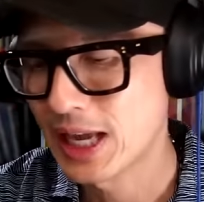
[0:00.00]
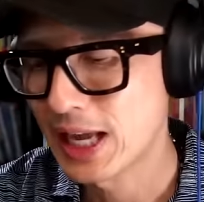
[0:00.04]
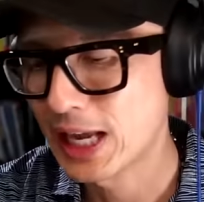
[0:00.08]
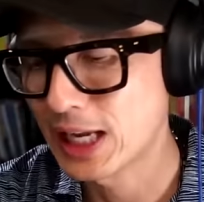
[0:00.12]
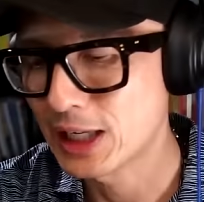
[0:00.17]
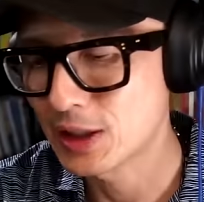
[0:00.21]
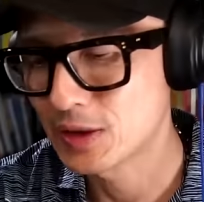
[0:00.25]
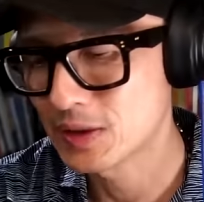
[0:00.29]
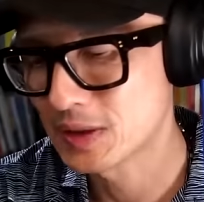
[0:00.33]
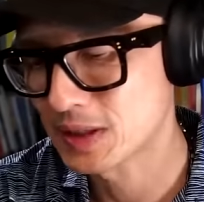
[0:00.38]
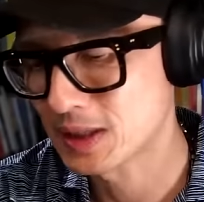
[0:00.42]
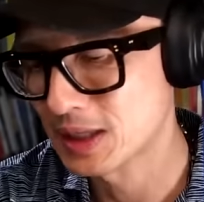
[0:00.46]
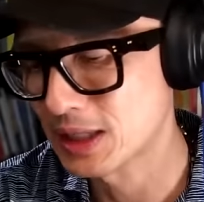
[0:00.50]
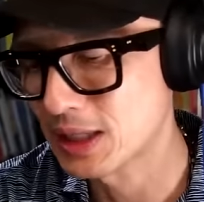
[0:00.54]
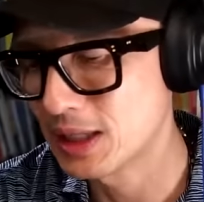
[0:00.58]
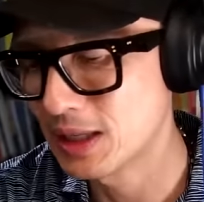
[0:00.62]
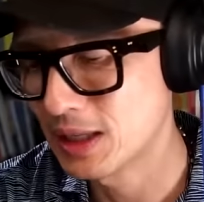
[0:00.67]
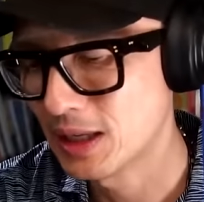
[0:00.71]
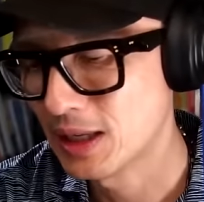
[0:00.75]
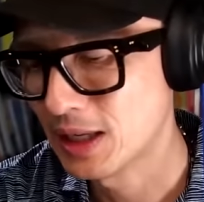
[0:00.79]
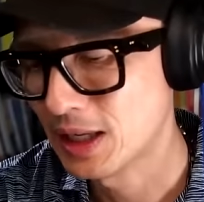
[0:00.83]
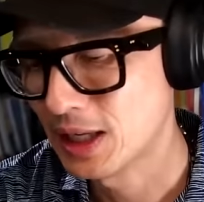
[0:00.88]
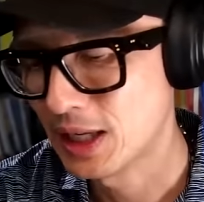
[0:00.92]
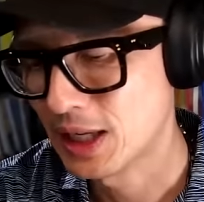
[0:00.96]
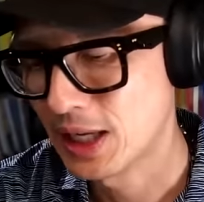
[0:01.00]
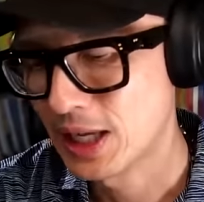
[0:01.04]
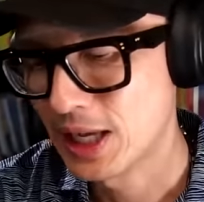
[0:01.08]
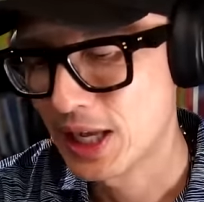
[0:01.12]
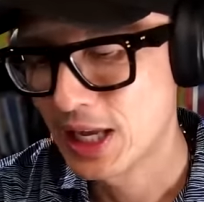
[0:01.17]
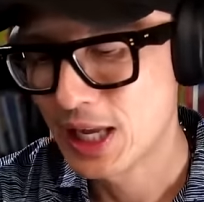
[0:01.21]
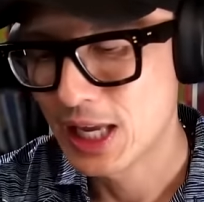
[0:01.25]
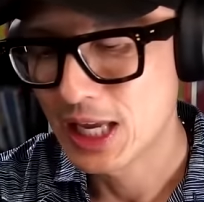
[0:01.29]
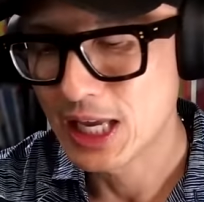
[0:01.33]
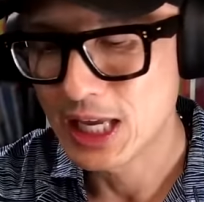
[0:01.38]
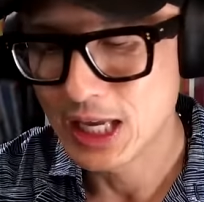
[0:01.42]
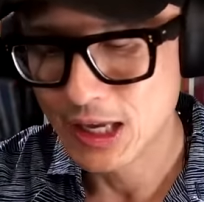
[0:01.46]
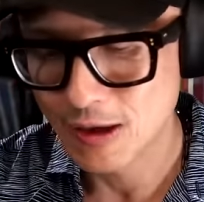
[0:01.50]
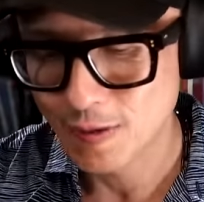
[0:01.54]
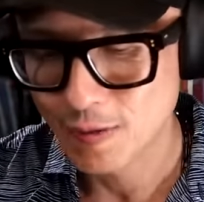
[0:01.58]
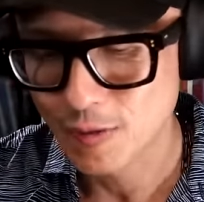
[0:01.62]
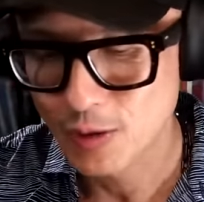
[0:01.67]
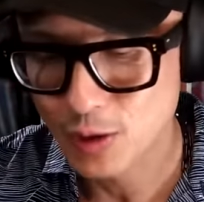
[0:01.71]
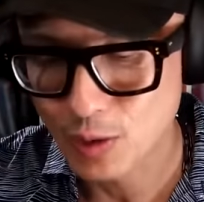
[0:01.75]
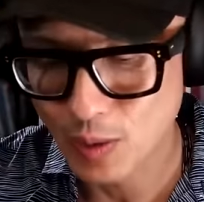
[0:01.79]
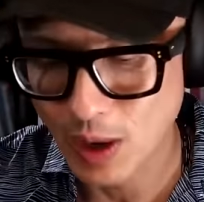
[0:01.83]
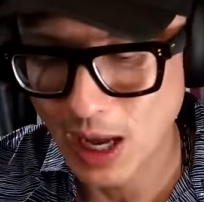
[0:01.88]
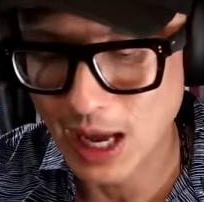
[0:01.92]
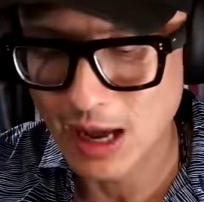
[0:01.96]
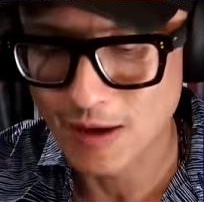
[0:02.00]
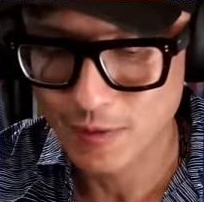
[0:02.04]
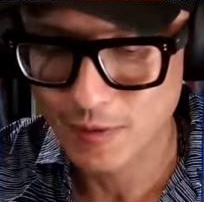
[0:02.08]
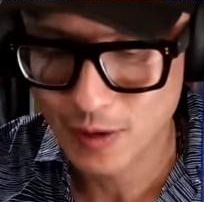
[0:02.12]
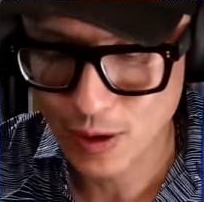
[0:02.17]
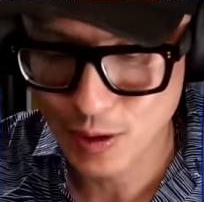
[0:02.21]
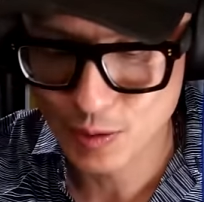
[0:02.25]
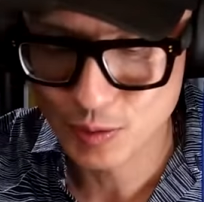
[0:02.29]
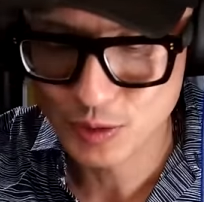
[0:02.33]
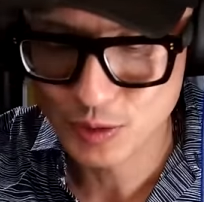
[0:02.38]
agency, if you have no